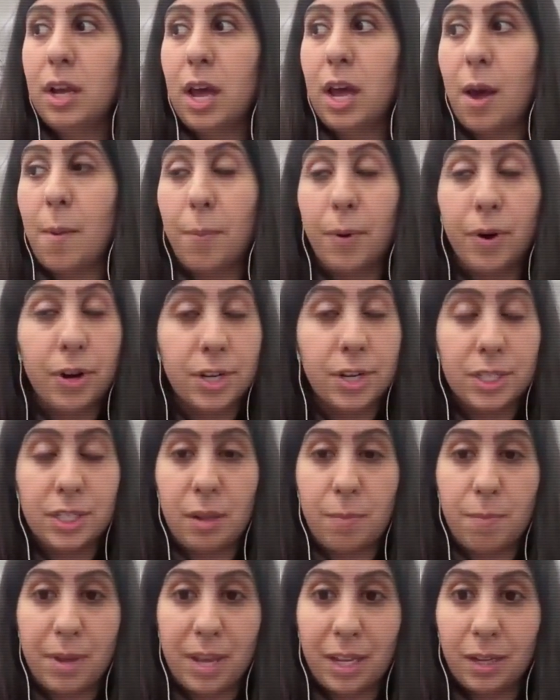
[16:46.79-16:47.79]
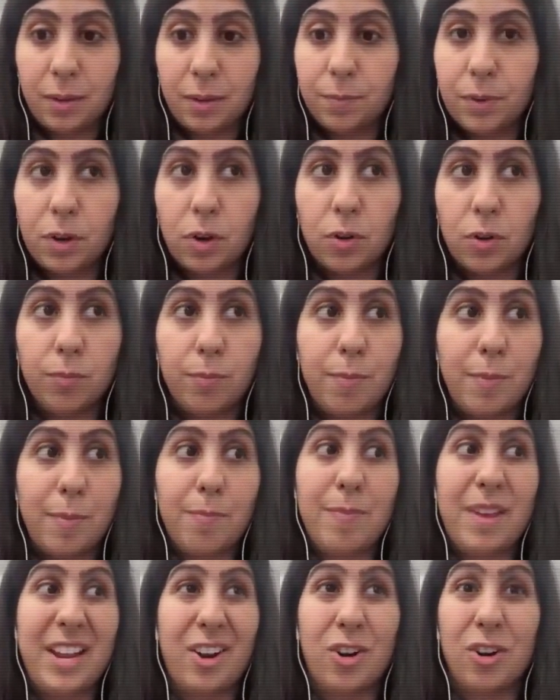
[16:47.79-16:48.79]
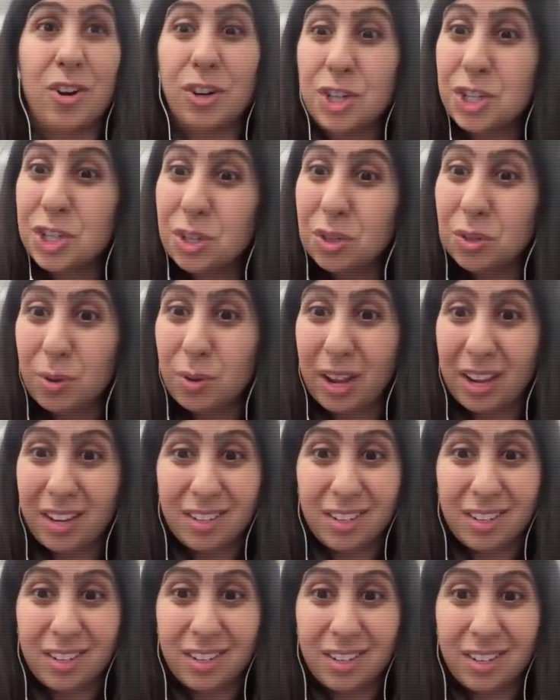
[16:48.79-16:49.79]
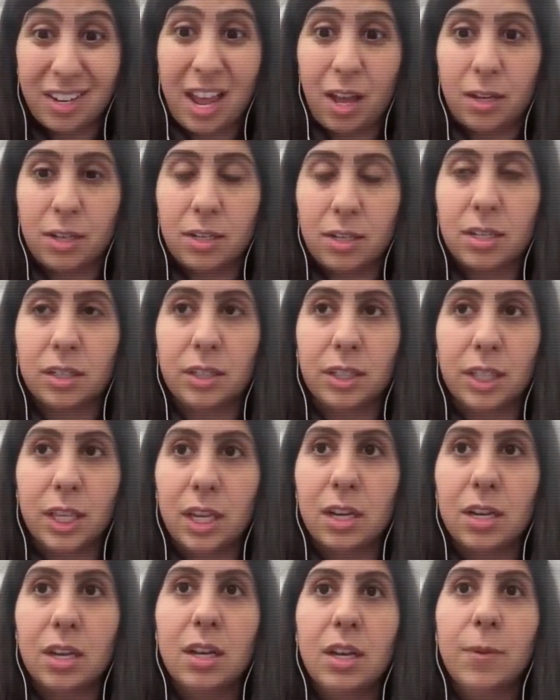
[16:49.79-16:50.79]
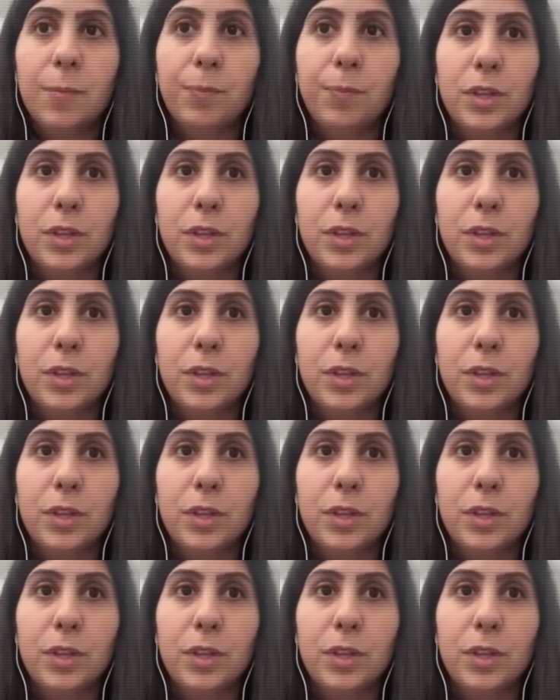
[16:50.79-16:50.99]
a pregnancy that may hurt you and lead